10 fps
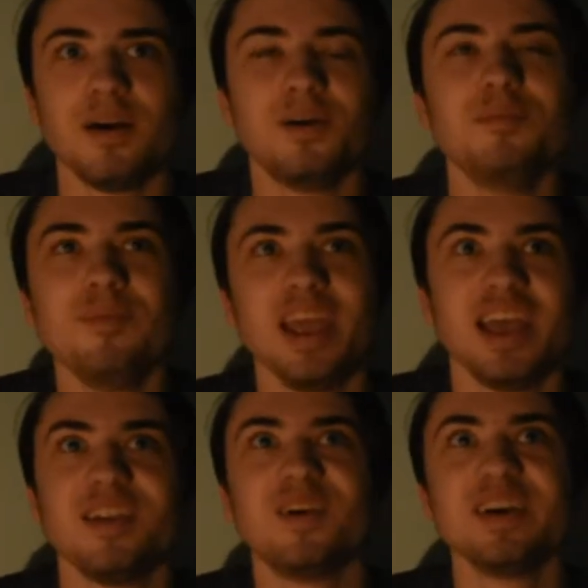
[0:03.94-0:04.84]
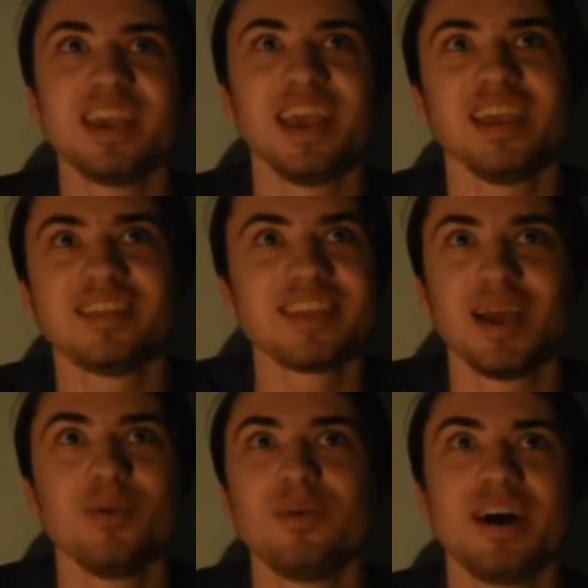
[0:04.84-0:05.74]
Oh man, okay, it's
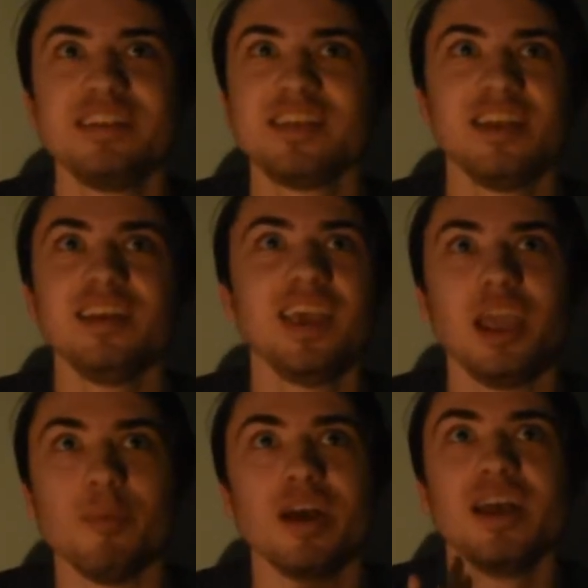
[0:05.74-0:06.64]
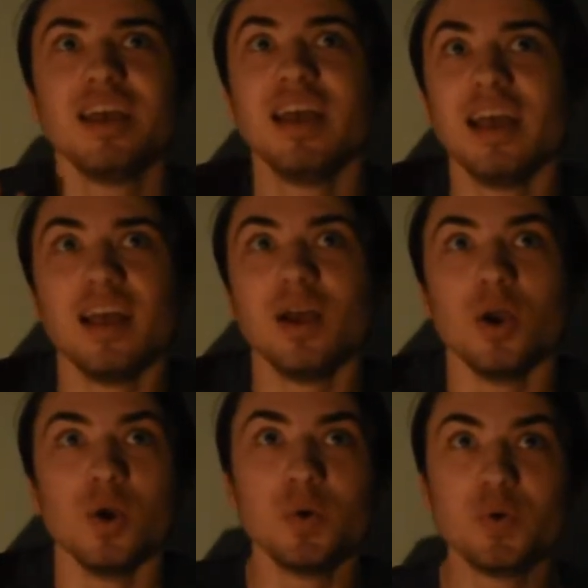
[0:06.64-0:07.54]
time to watch Endgame.
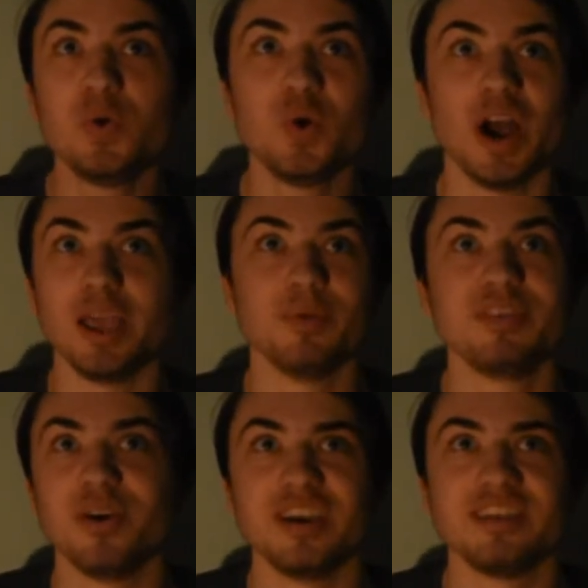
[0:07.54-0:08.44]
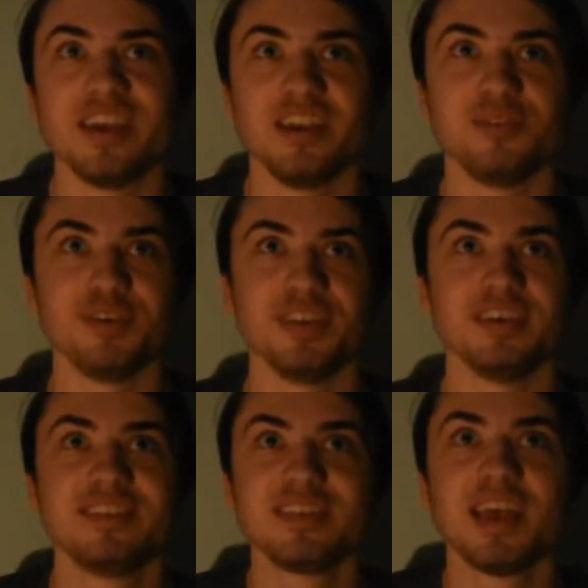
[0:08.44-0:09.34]
I am so excited for
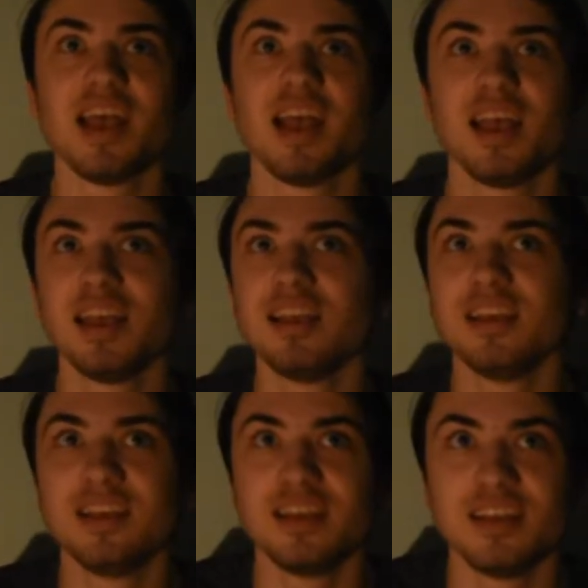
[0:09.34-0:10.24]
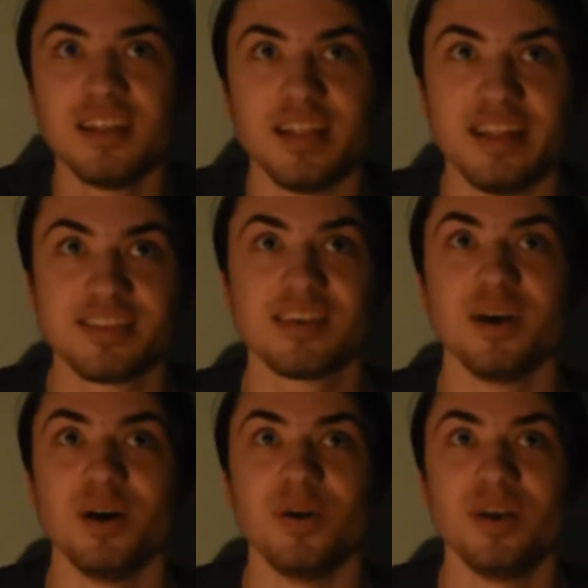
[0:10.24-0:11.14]
this. Let's
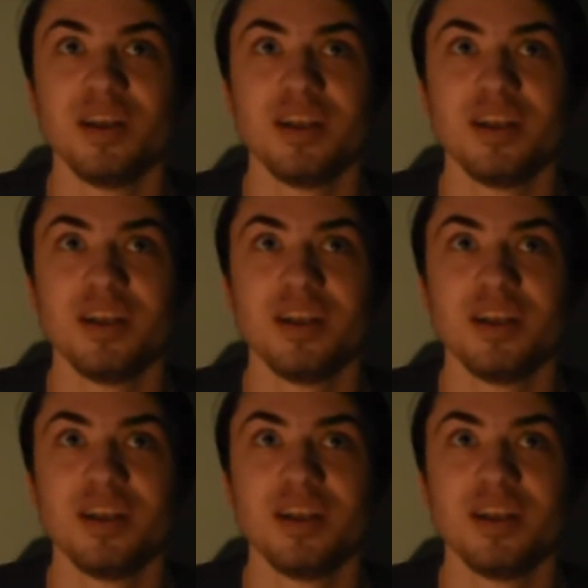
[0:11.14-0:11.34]
go.